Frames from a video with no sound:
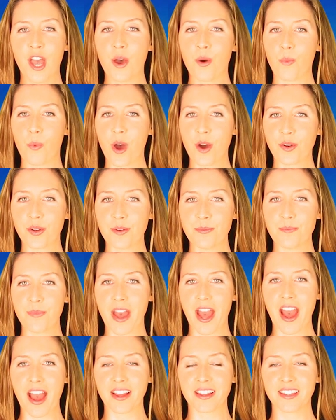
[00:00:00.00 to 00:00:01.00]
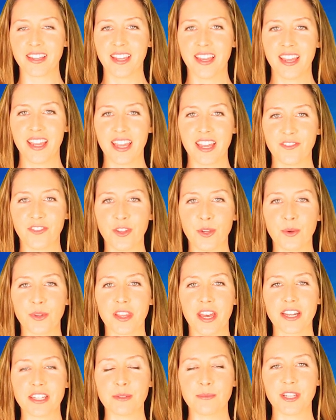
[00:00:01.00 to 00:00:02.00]
Welcome back. If you would
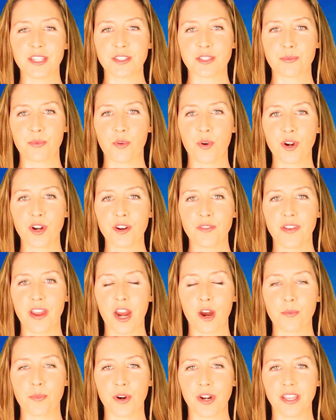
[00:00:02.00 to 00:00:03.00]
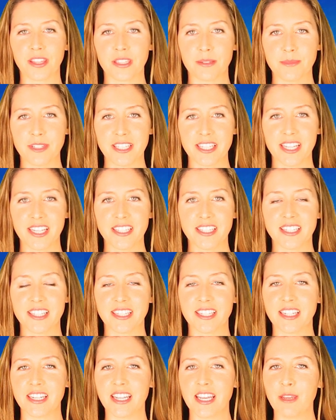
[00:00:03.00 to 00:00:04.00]
like to be a supporter of Airborne Unlimited,
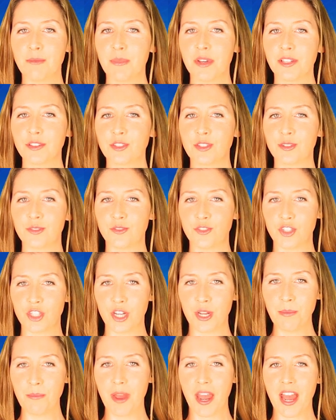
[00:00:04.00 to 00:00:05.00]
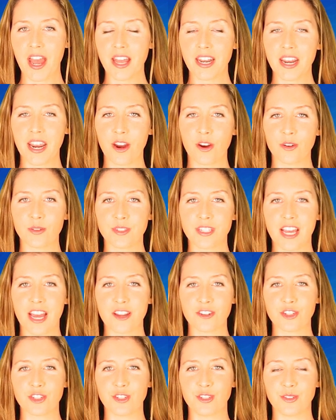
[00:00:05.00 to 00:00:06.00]
send an email to
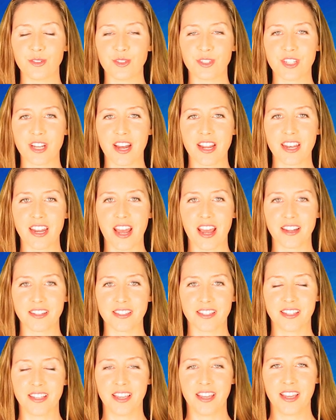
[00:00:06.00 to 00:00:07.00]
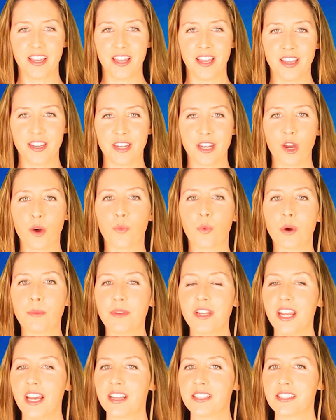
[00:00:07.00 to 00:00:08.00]
jim@aero-news.net. No
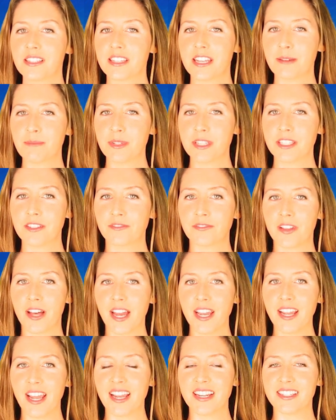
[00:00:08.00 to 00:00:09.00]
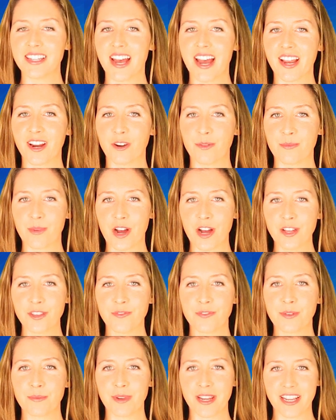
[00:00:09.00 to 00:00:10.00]
woman has attempted to fly a Tiger Moth
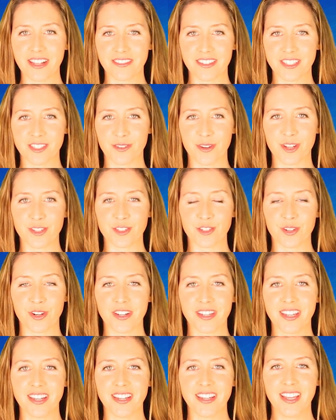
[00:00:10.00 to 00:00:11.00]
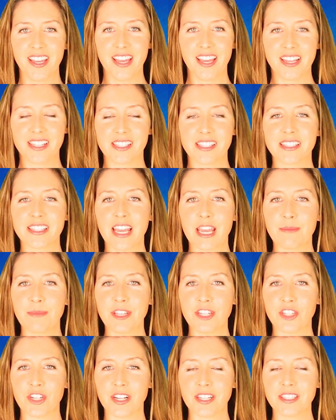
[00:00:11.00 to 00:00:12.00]
from England to Australia since
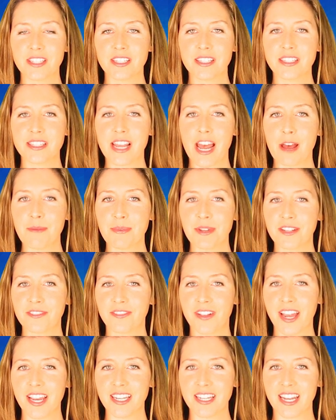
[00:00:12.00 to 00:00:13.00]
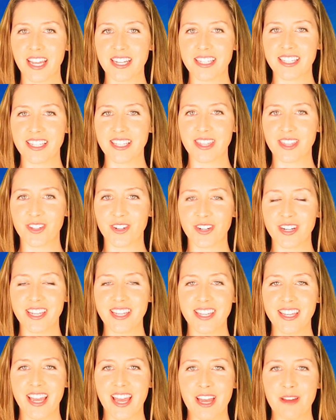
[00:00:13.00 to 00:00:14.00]
Amy Johnson's epic flight in
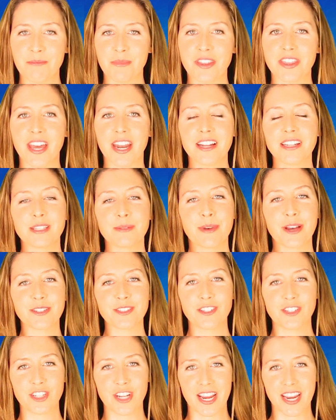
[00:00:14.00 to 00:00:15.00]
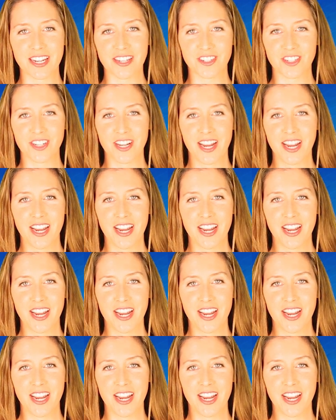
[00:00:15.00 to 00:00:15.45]
1930, but that is about to change.